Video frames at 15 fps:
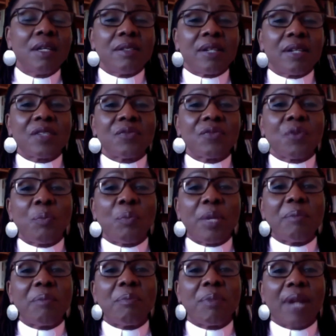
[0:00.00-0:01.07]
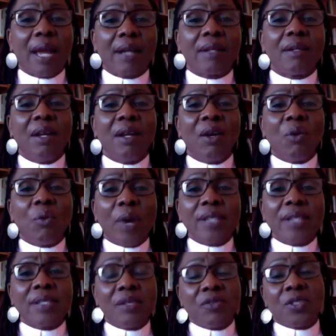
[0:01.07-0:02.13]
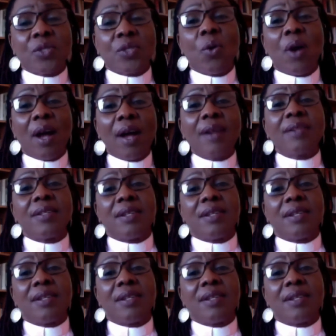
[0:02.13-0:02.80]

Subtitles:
just for being Black. Why is it so hard